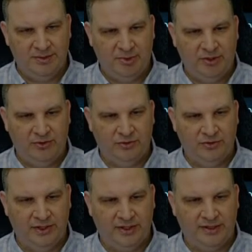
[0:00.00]
is a pretty cool
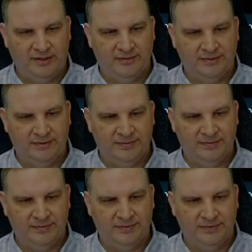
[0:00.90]
trick.
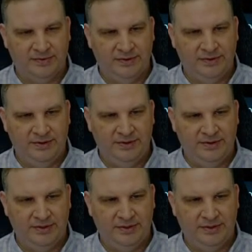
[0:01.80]
Oy.